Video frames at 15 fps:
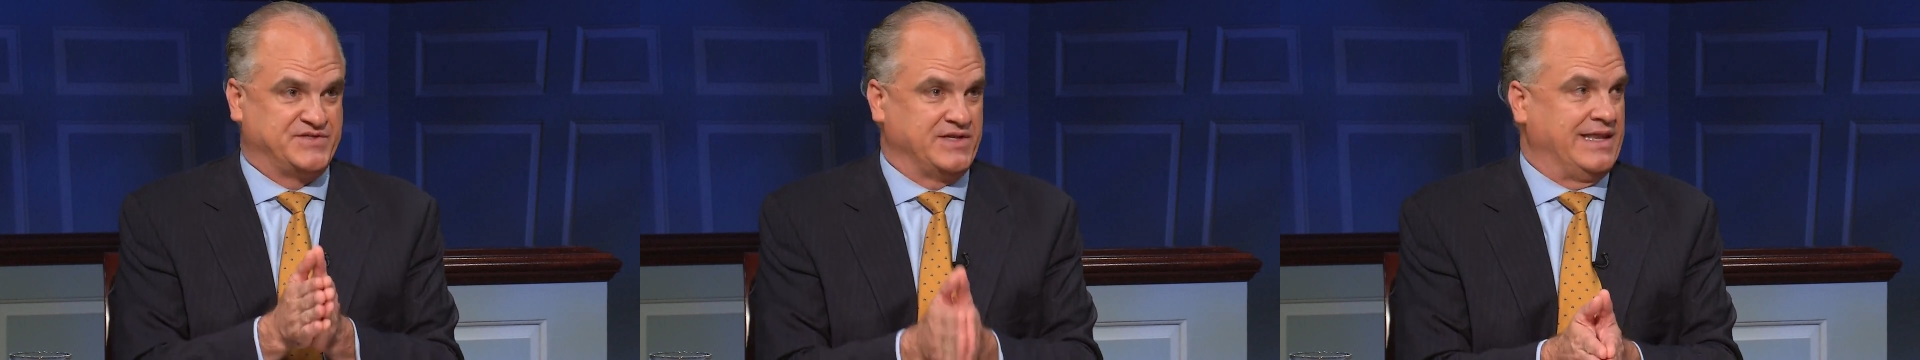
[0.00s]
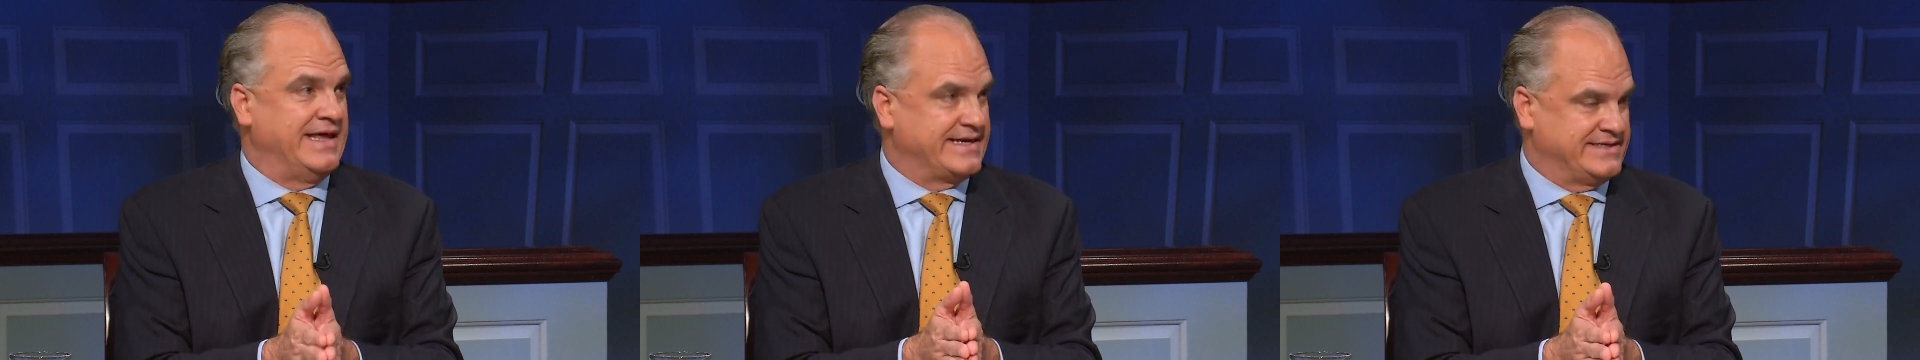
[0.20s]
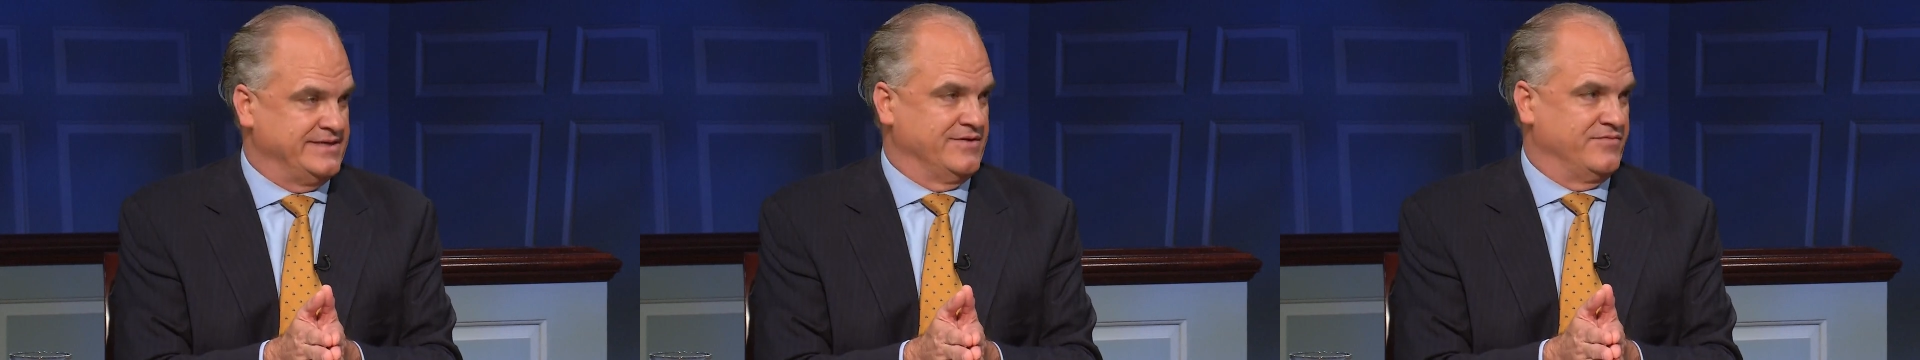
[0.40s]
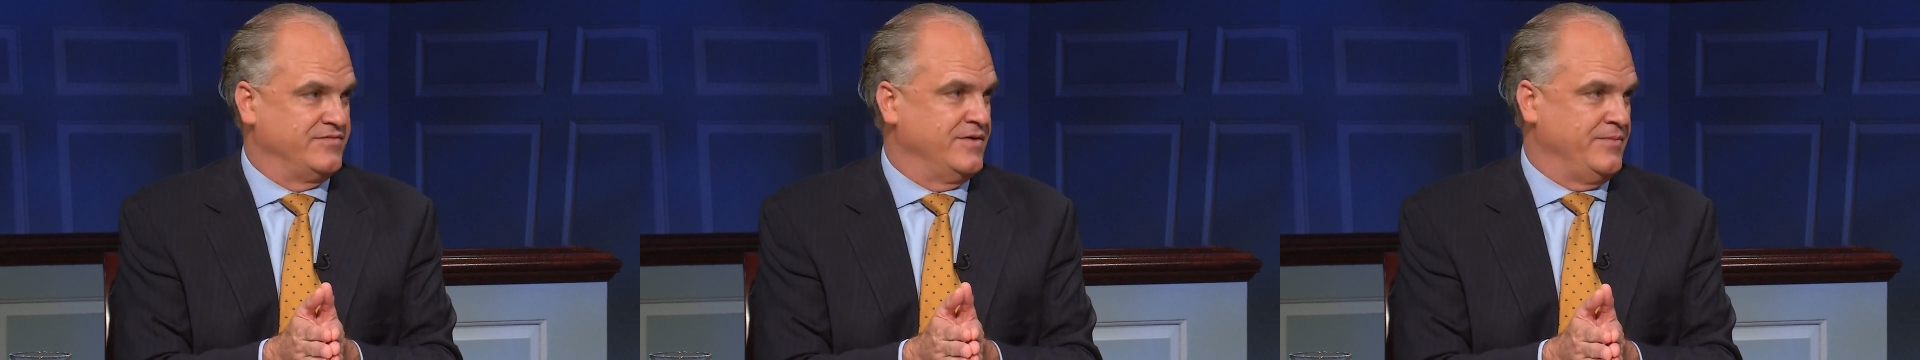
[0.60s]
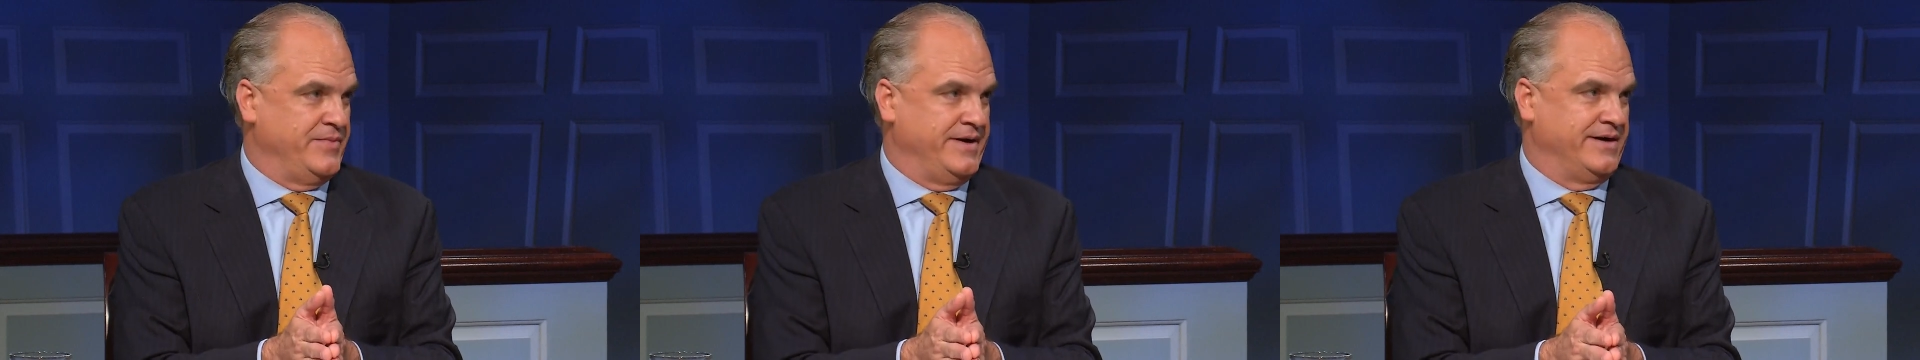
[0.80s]
selective
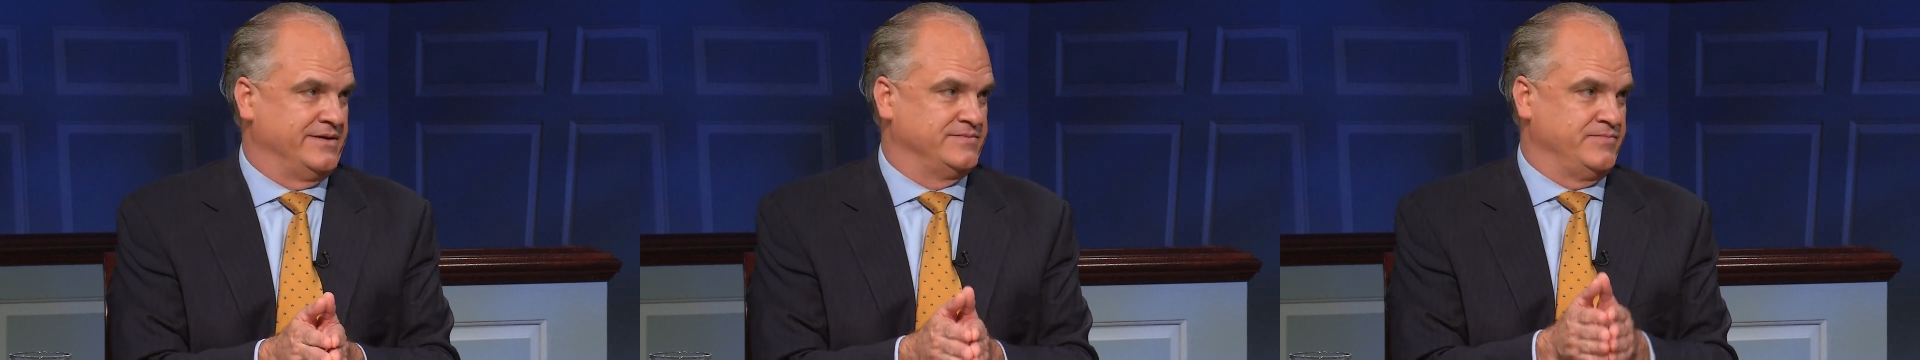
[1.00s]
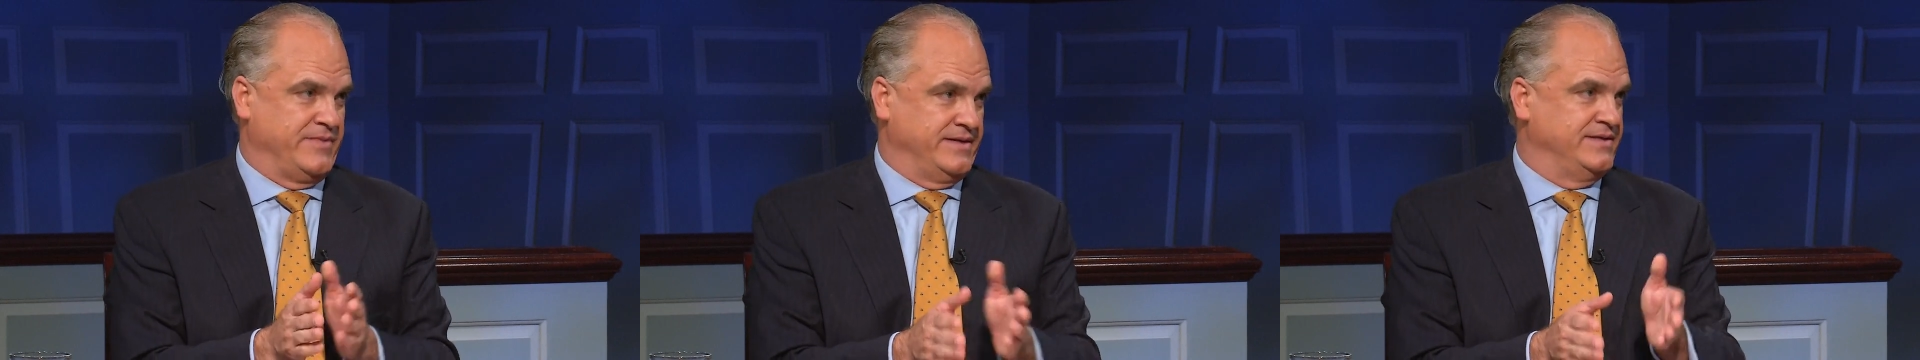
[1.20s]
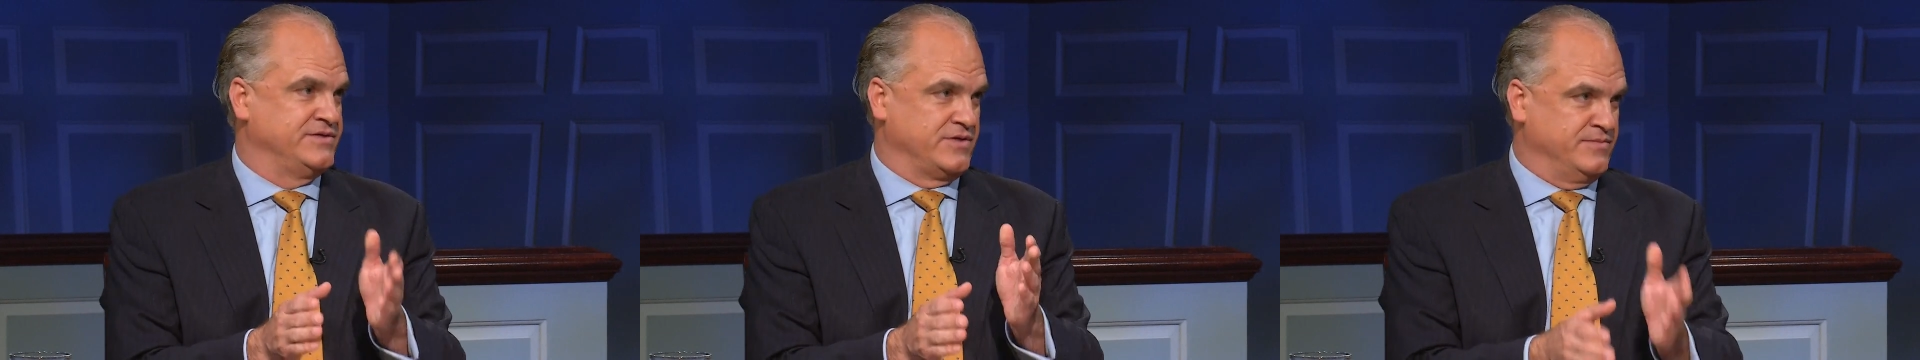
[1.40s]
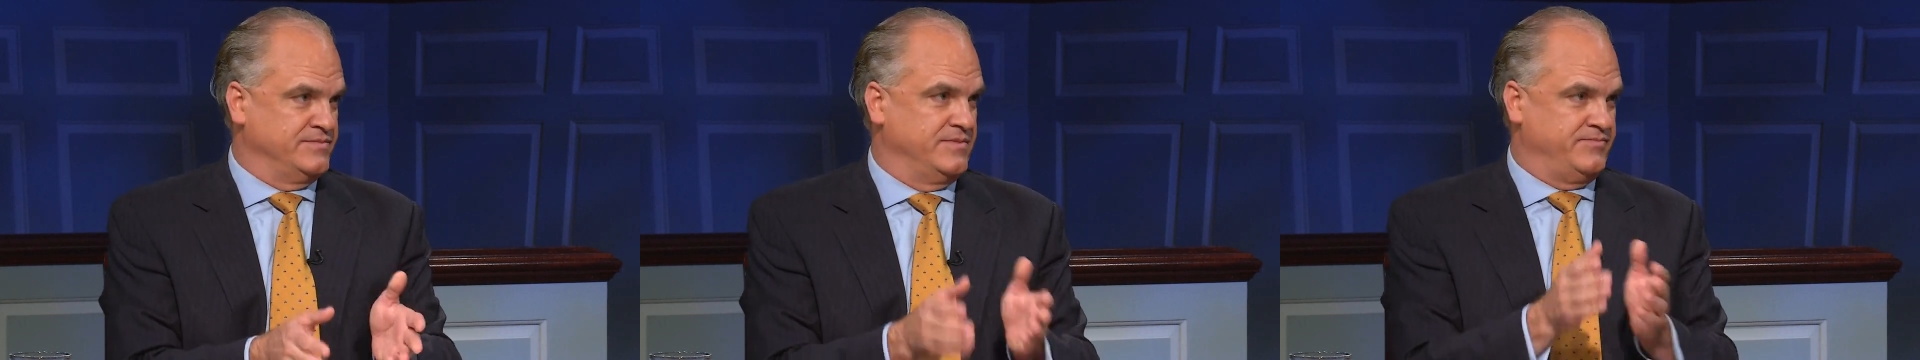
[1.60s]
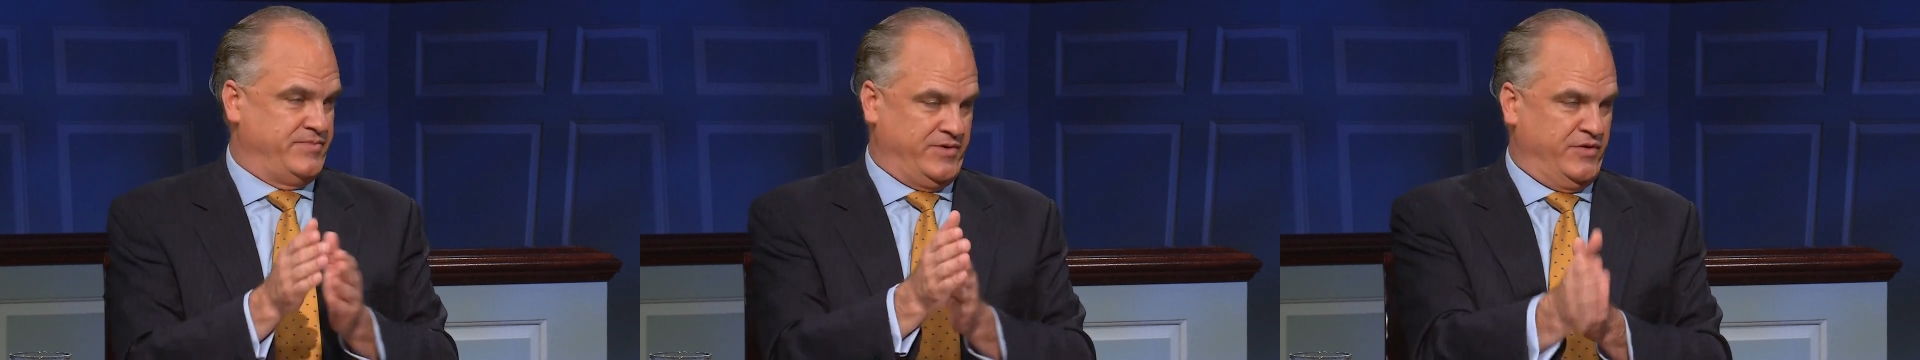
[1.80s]
about, by, in
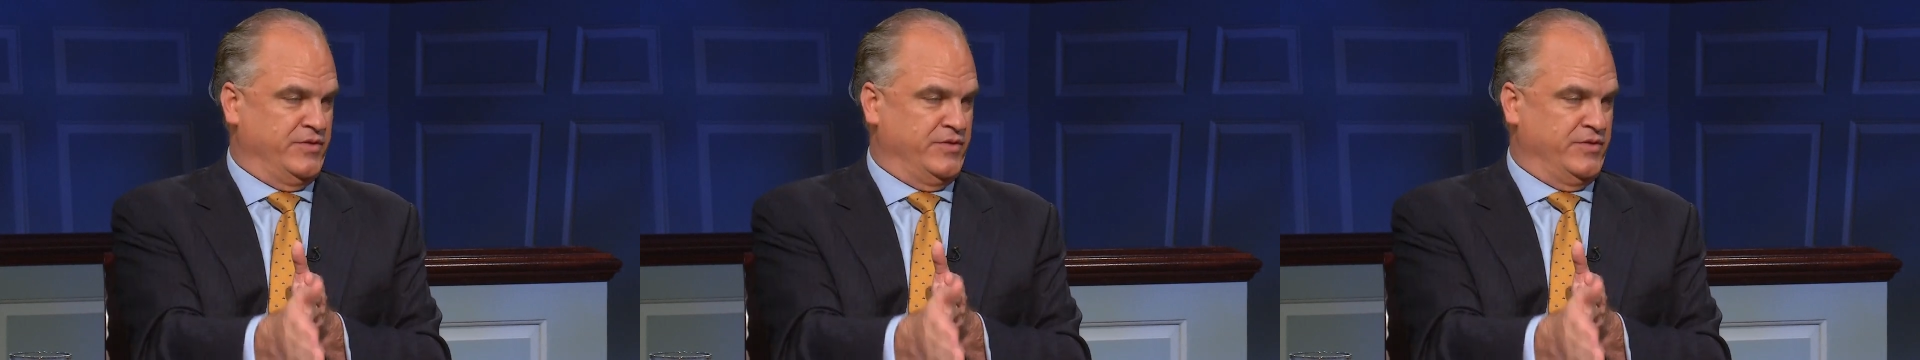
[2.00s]
term,